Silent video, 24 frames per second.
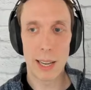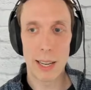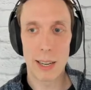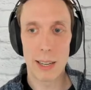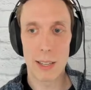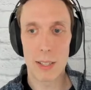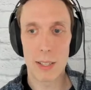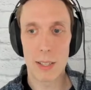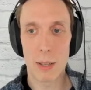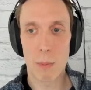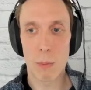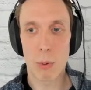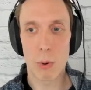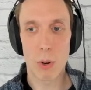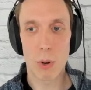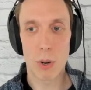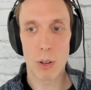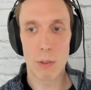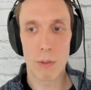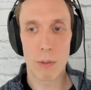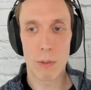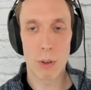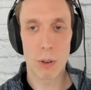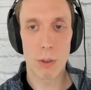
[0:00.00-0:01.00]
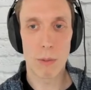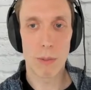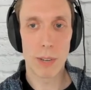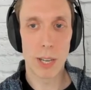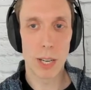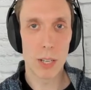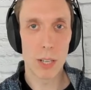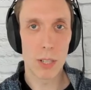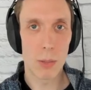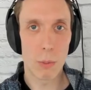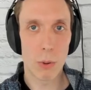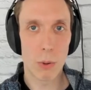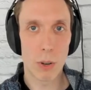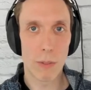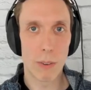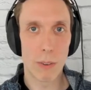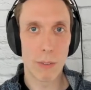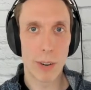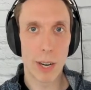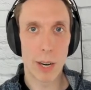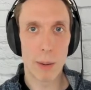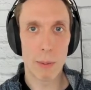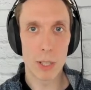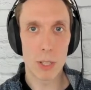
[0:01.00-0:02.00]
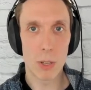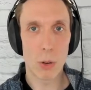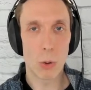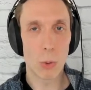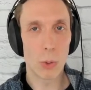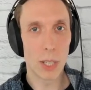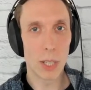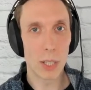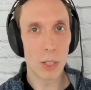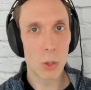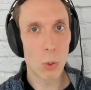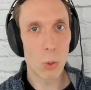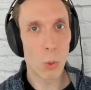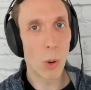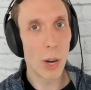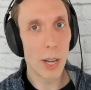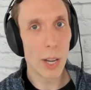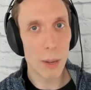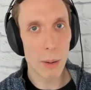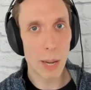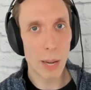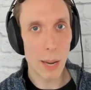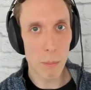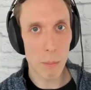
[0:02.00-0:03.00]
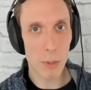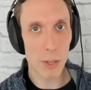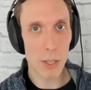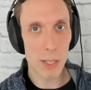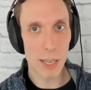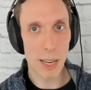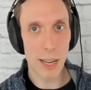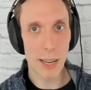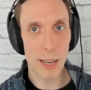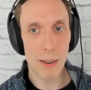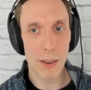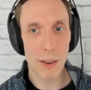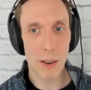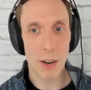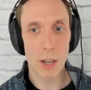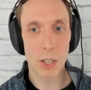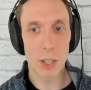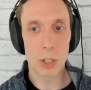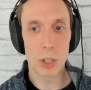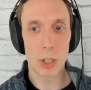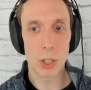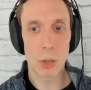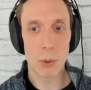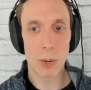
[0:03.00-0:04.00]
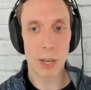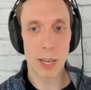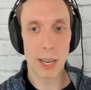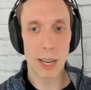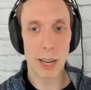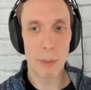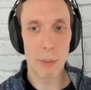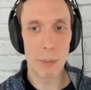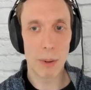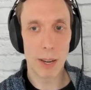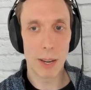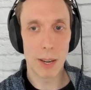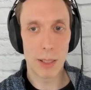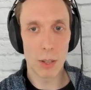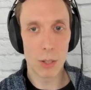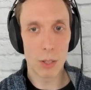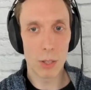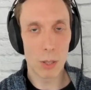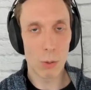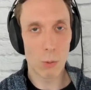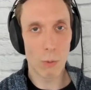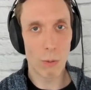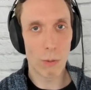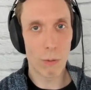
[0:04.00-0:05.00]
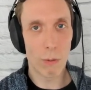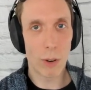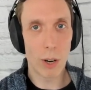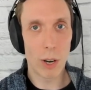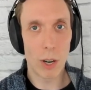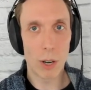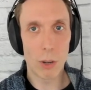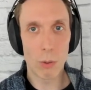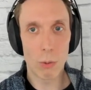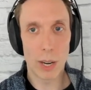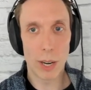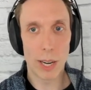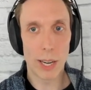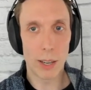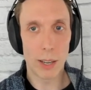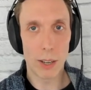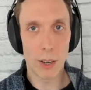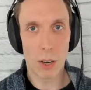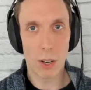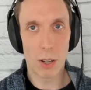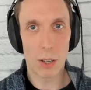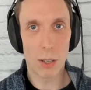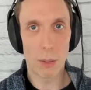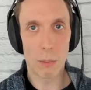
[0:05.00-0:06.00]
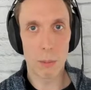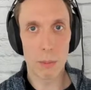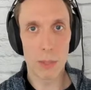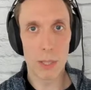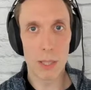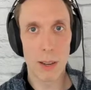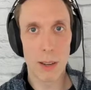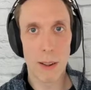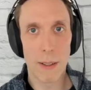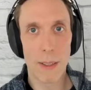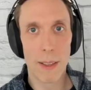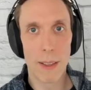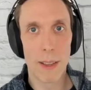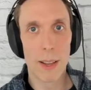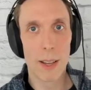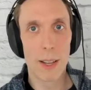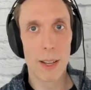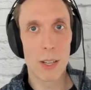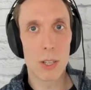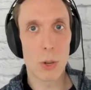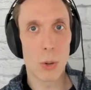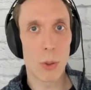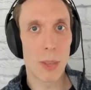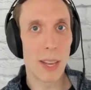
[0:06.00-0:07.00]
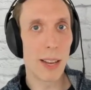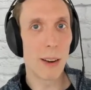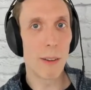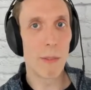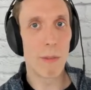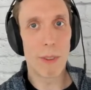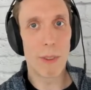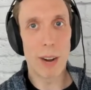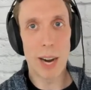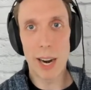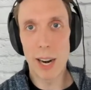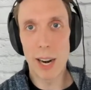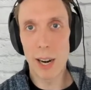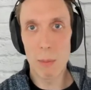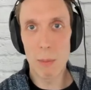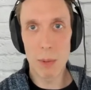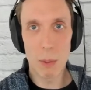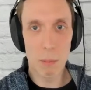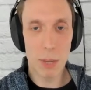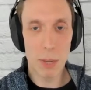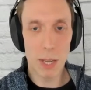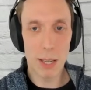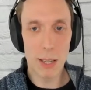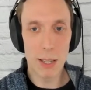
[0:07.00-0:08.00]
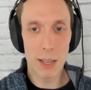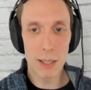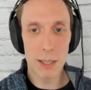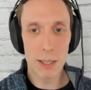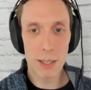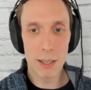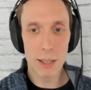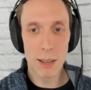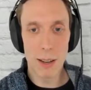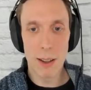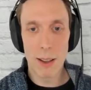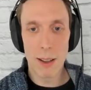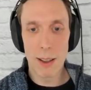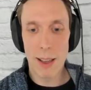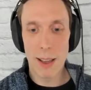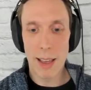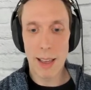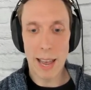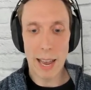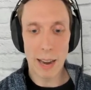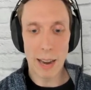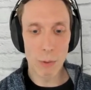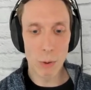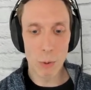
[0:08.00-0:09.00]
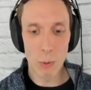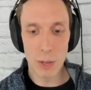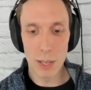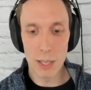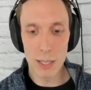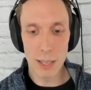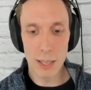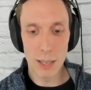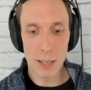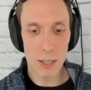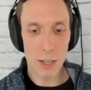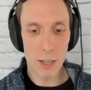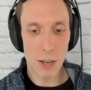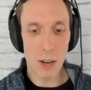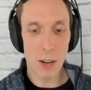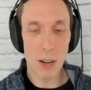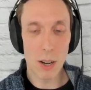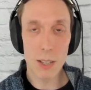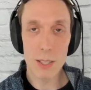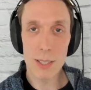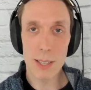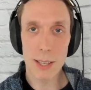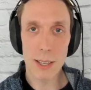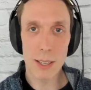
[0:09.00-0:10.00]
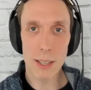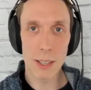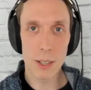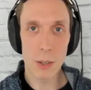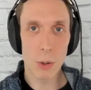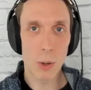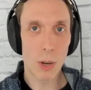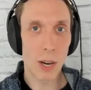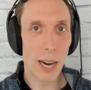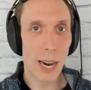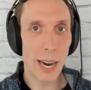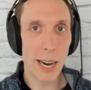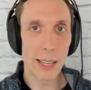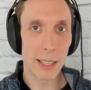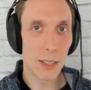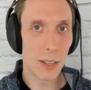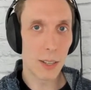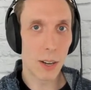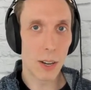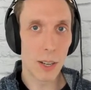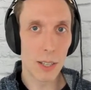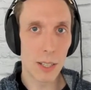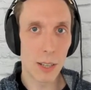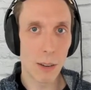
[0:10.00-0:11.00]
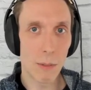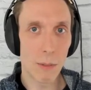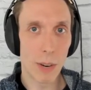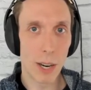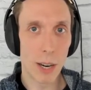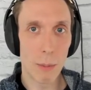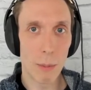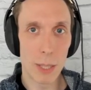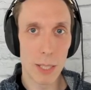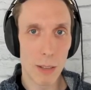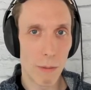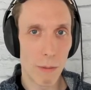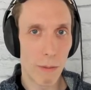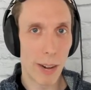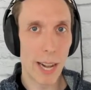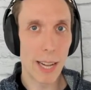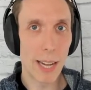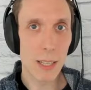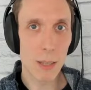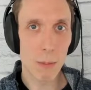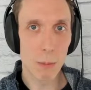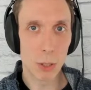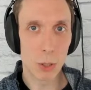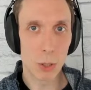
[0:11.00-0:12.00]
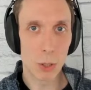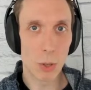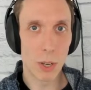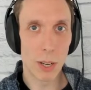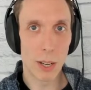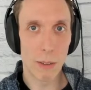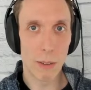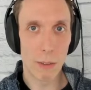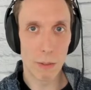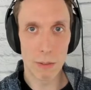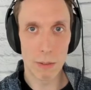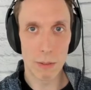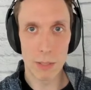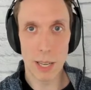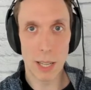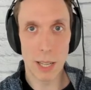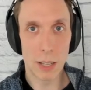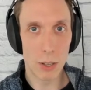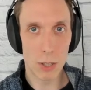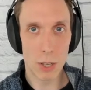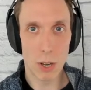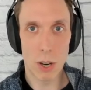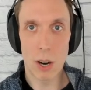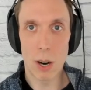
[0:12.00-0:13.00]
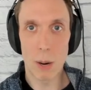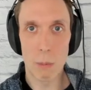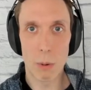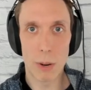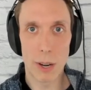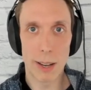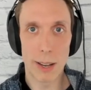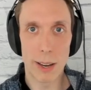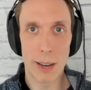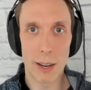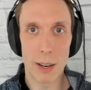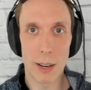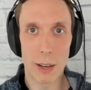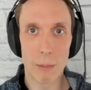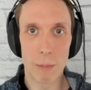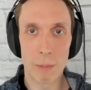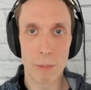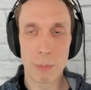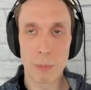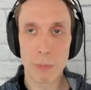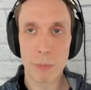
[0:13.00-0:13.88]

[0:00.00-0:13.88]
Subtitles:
in a supportive or very supportive environment. So only 28% are showing up in those far right columns. So the environment piece, everyone is in toxic or highly toxic environments. The vast majority of sellers are operating here.